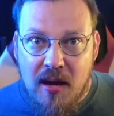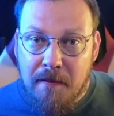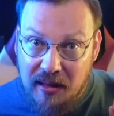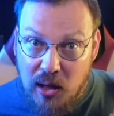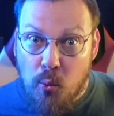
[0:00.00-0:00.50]

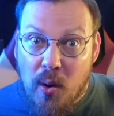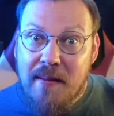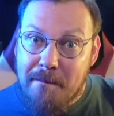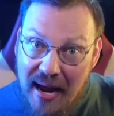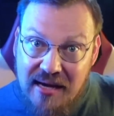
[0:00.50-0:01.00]
But I
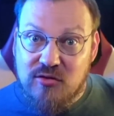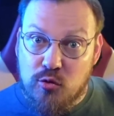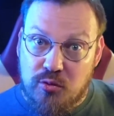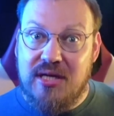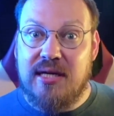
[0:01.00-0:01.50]
went back to
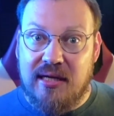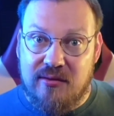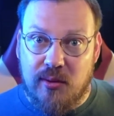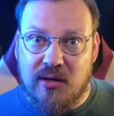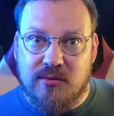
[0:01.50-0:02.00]
read it
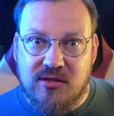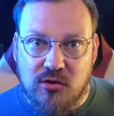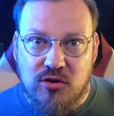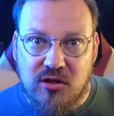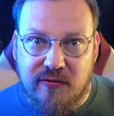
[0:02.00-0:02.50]
when I was
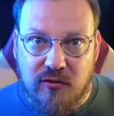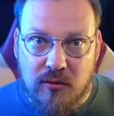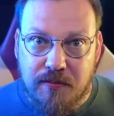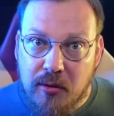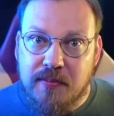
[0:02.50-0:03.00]
searching
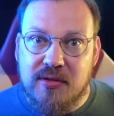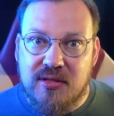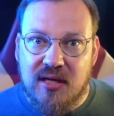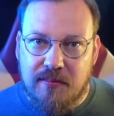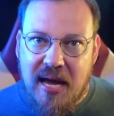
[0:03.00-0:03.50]
for
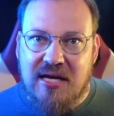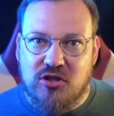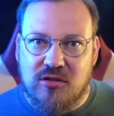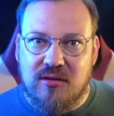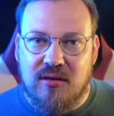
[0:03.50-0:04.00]
purpose and
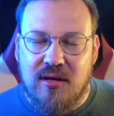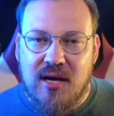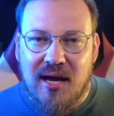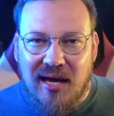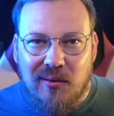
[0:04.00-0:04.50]
passion.
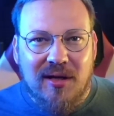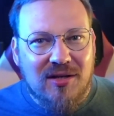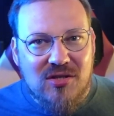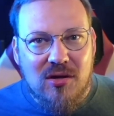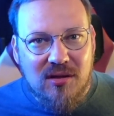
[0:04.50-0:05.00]
And when I
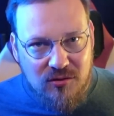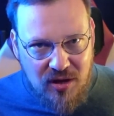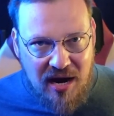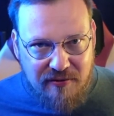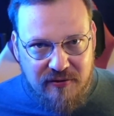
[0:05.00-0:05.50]
saw the
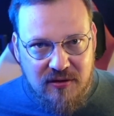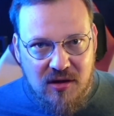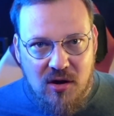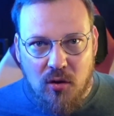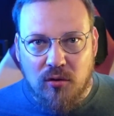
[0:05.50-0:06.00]
draft,
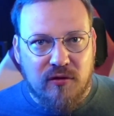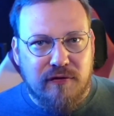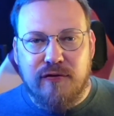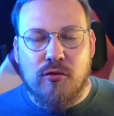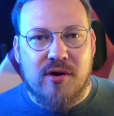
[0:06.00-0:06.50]
all the
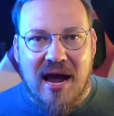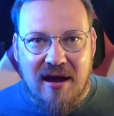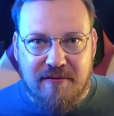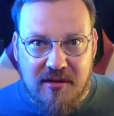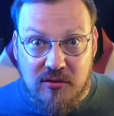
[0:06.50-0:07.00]

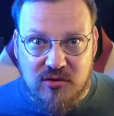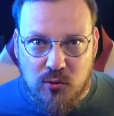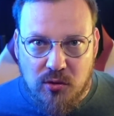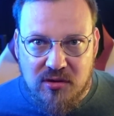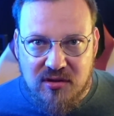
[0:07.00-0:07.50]
4,500
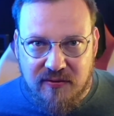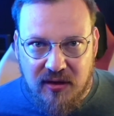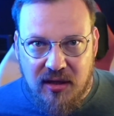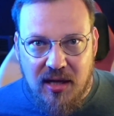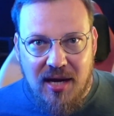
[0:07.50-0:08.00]
words of
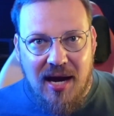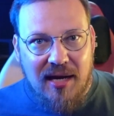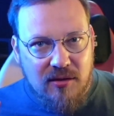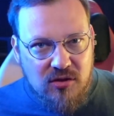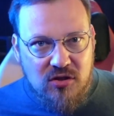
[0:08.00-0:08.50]
it,
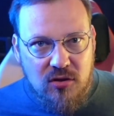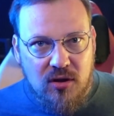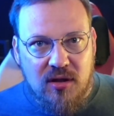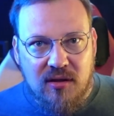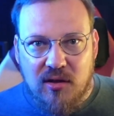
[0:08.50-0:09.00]
I
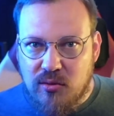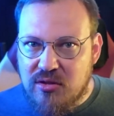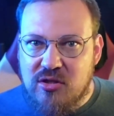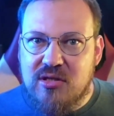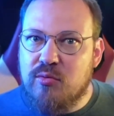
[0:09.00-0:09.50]
understood that it
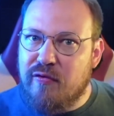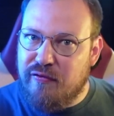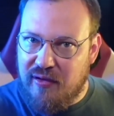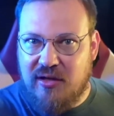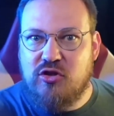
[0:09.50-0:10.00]
wasn't just a
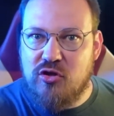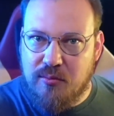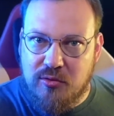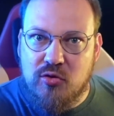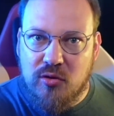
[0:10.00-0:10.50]
reflection
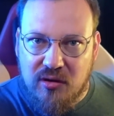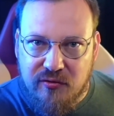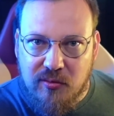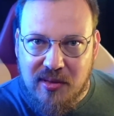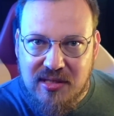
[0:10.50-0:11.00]
opportunity
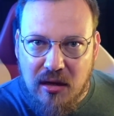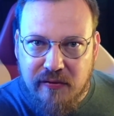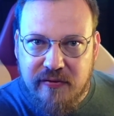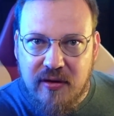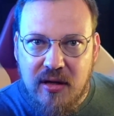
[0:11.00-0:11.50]
for myself.